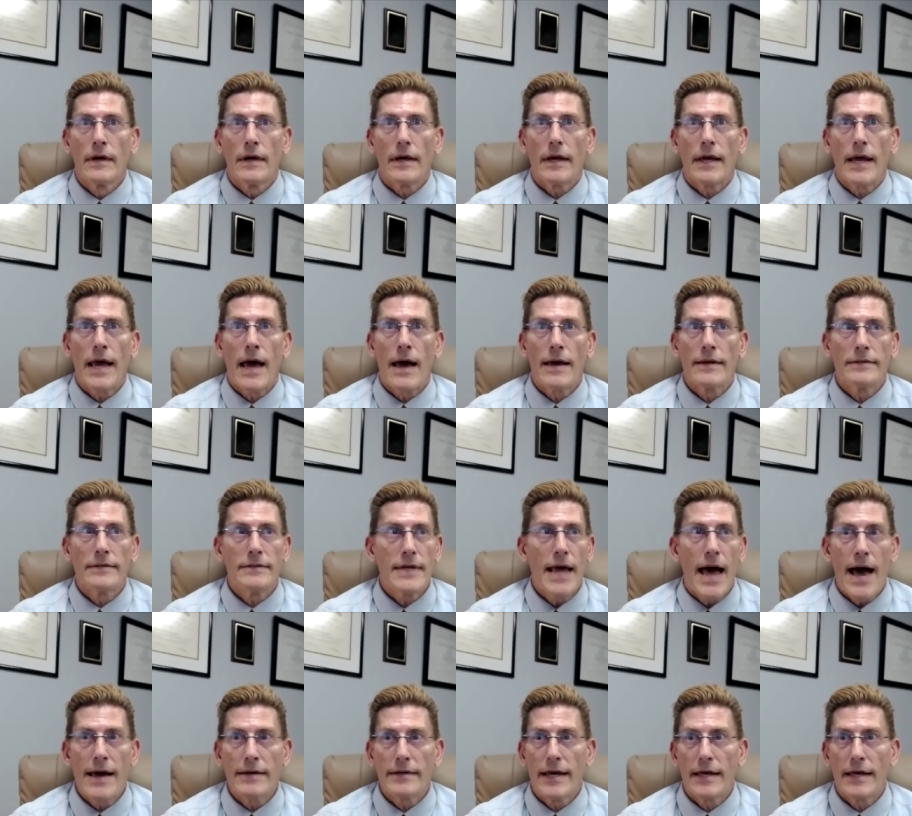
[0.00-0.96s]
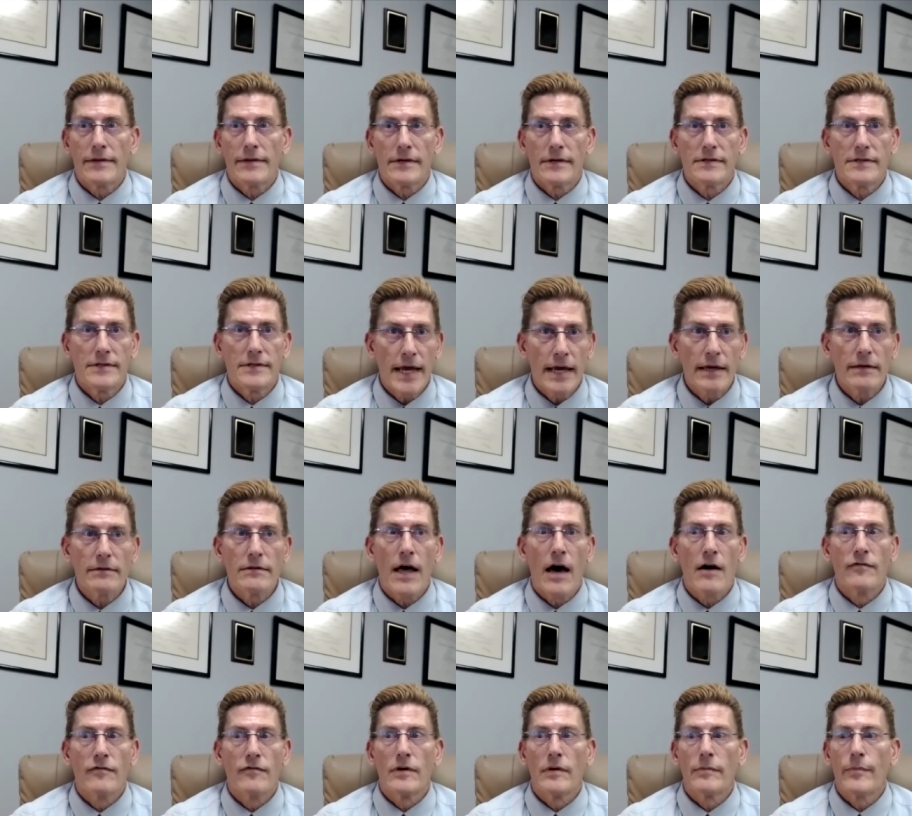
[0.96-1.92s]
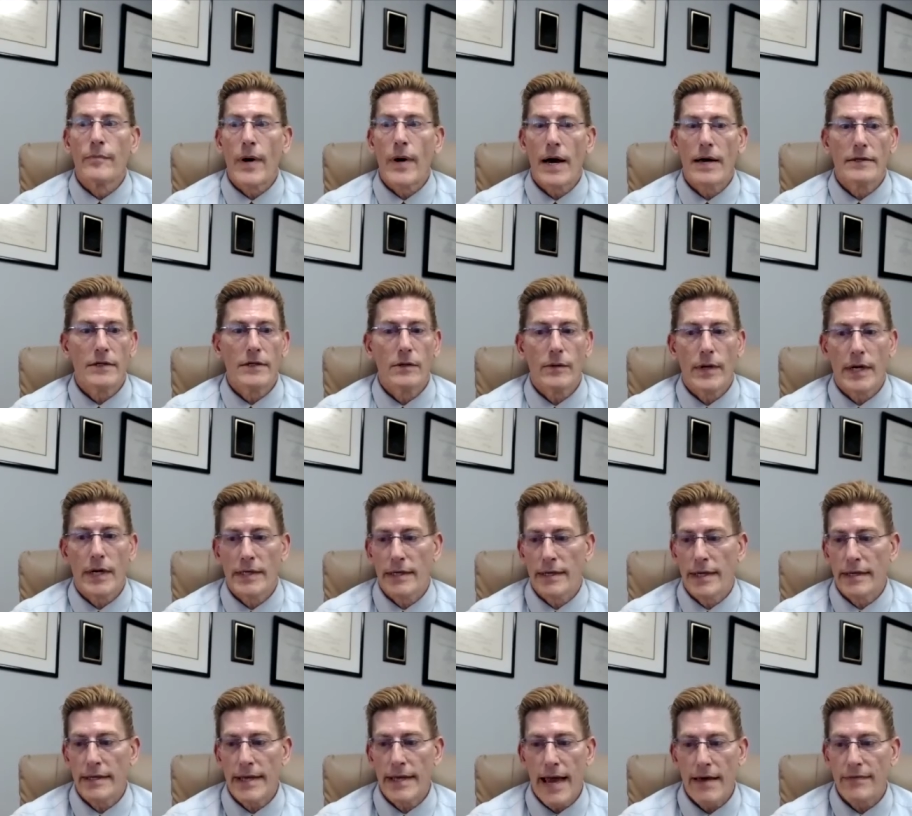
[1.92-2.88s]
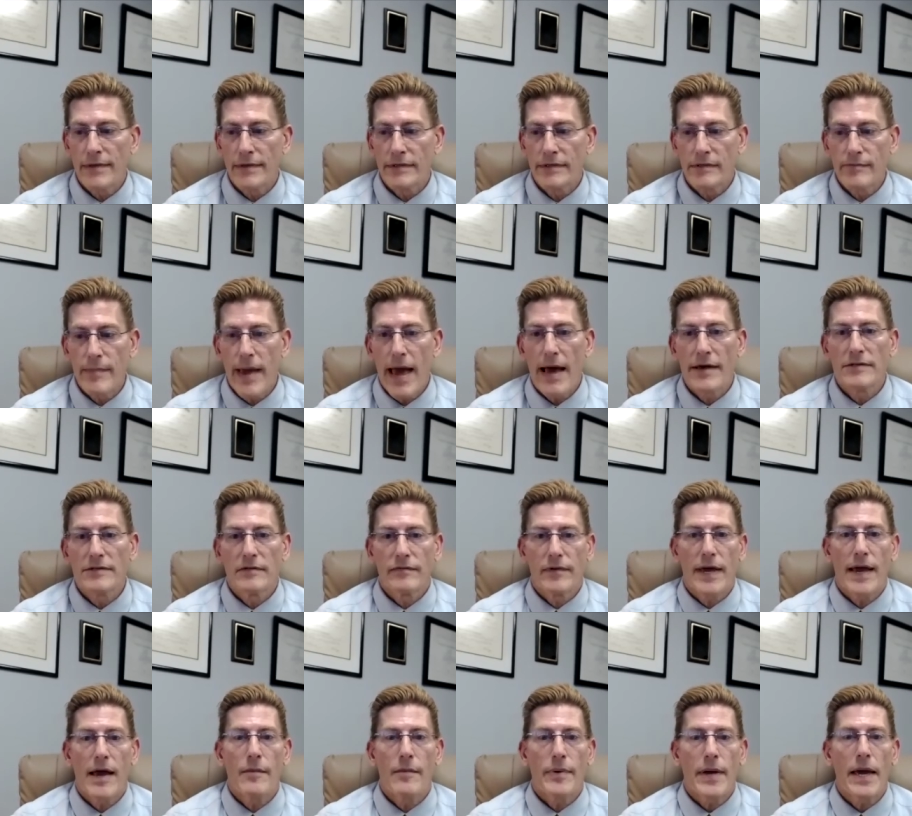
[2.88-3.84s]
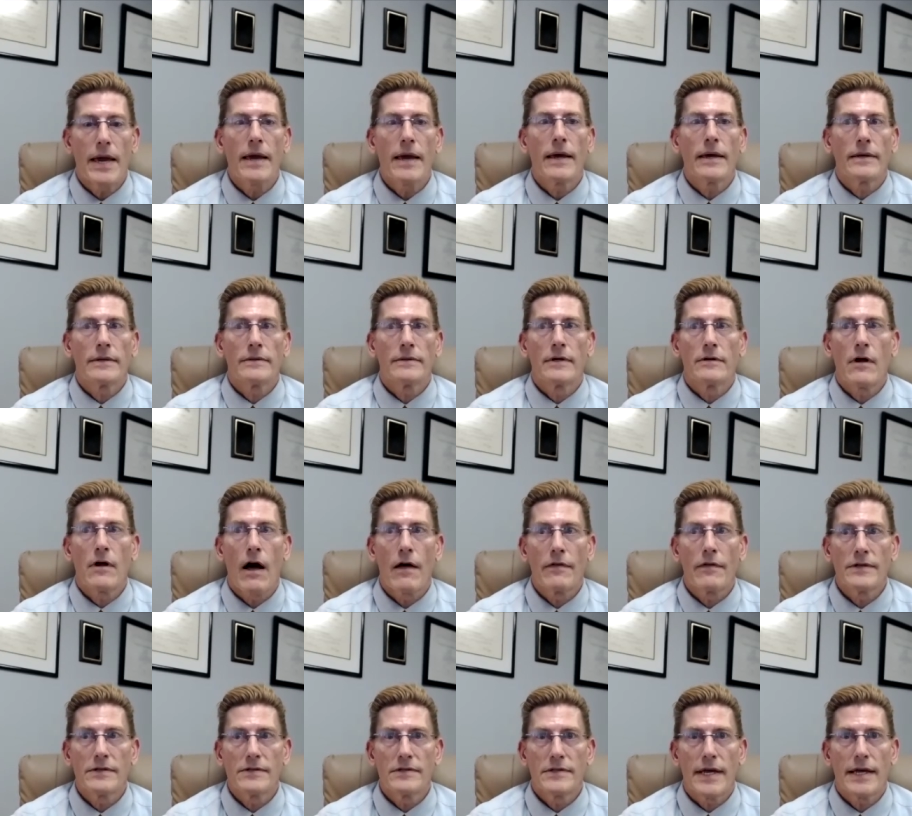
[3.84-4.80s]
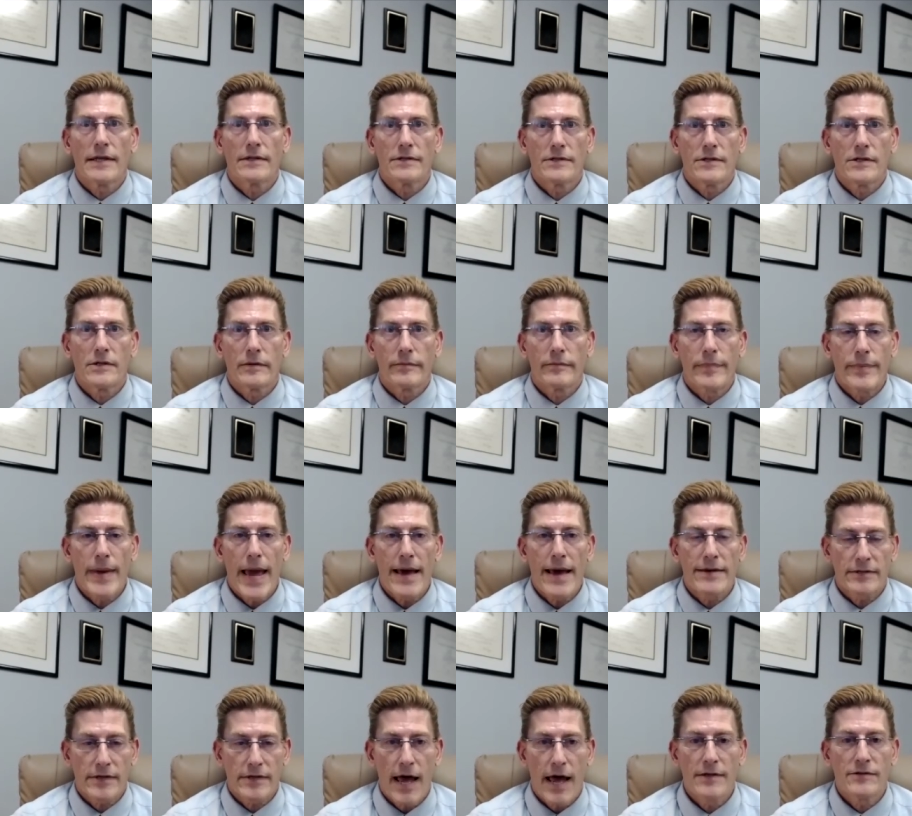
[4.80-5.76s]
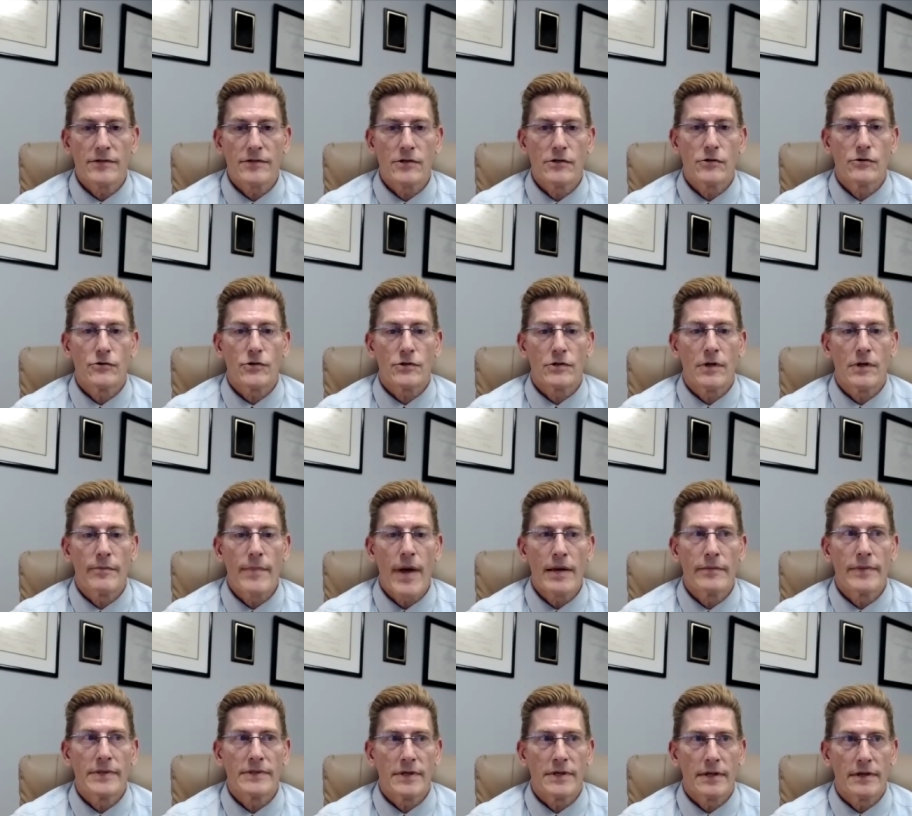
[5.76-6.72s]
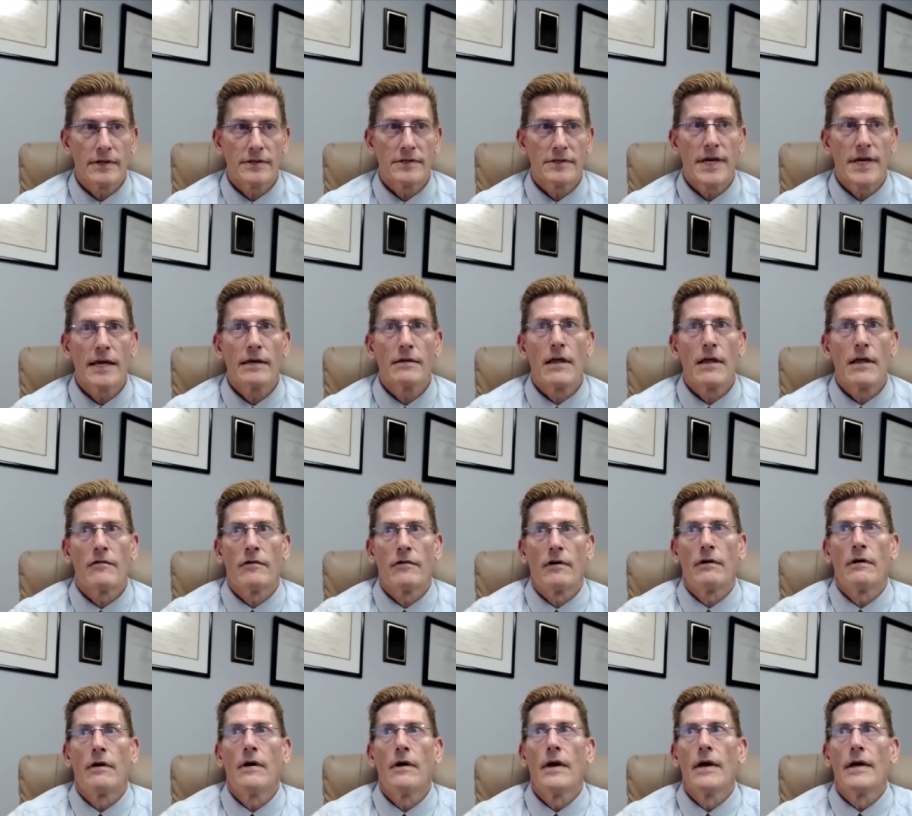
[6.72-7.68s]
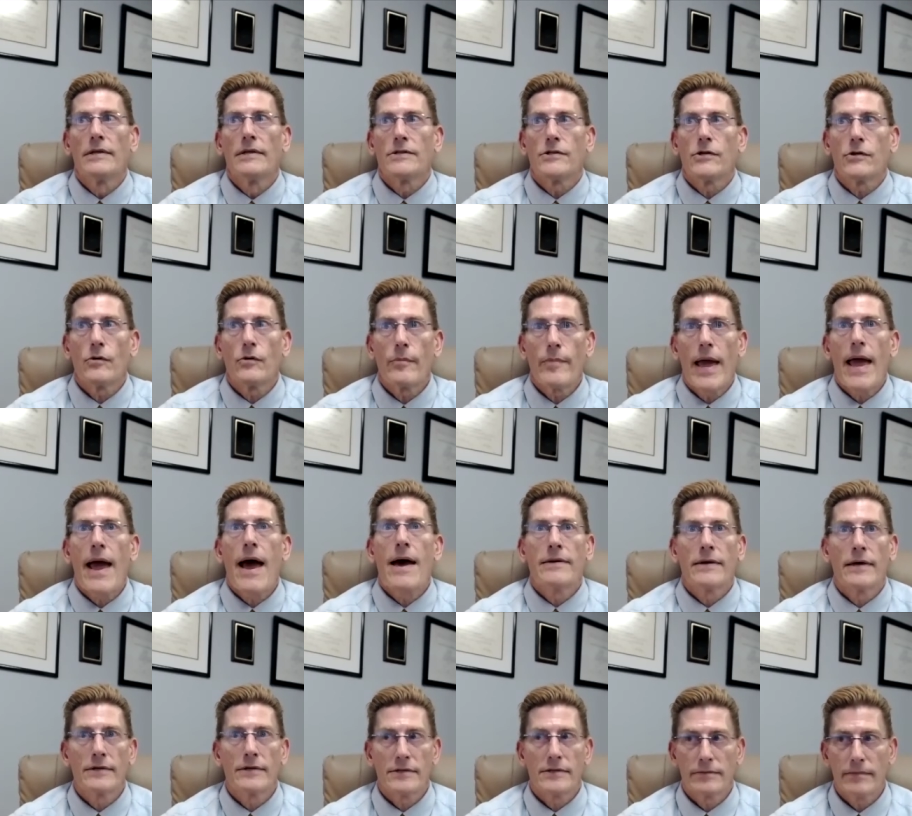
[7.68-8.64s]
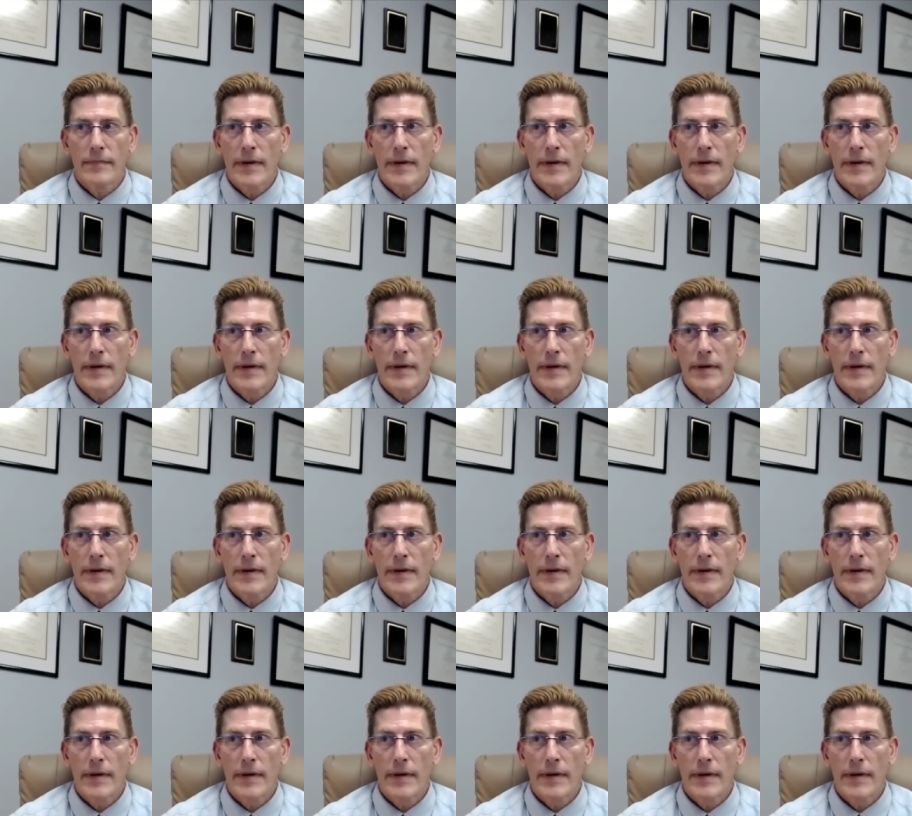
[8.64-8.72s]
and not at the state level, but you had had this massive campaign in all these states to pass constitutional amendments at the state level to ban it.